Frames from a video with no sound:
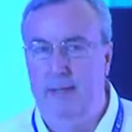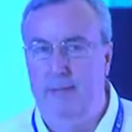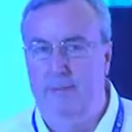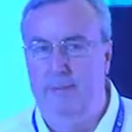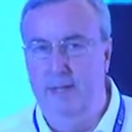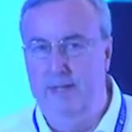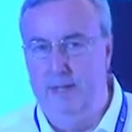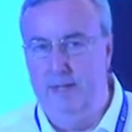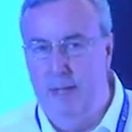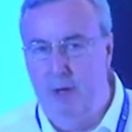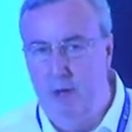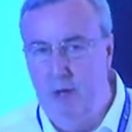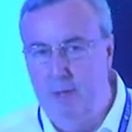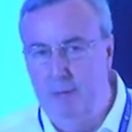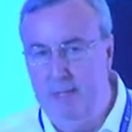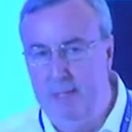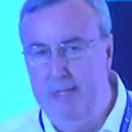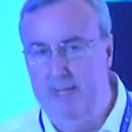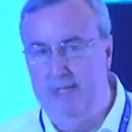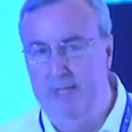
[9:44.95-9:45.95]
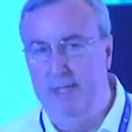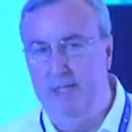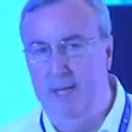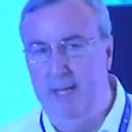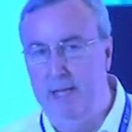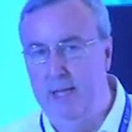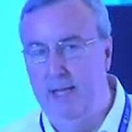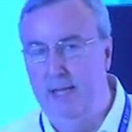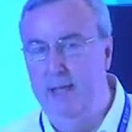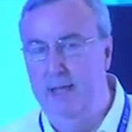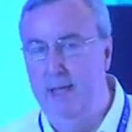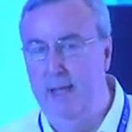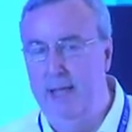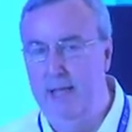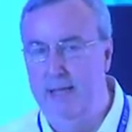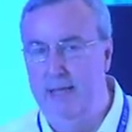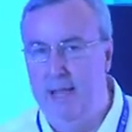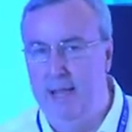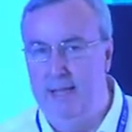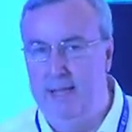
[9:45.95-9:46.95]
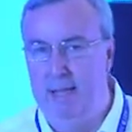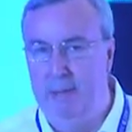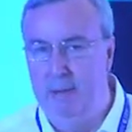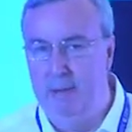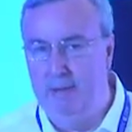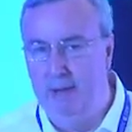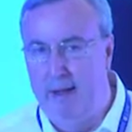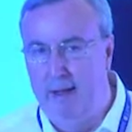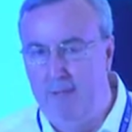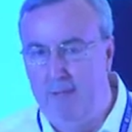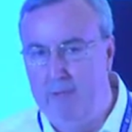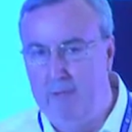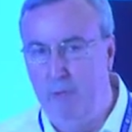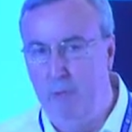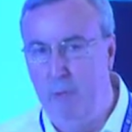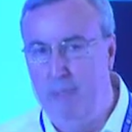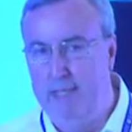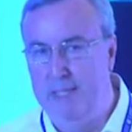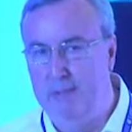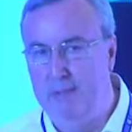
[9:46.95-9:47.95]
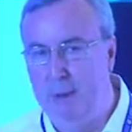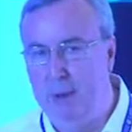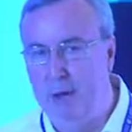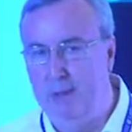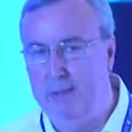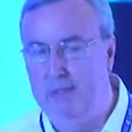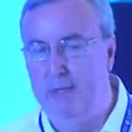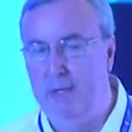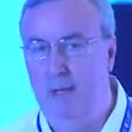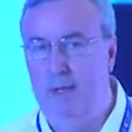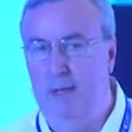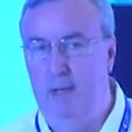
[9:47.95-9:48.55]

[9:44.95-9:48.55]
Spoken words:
These economies are still in their demographic sweet spot,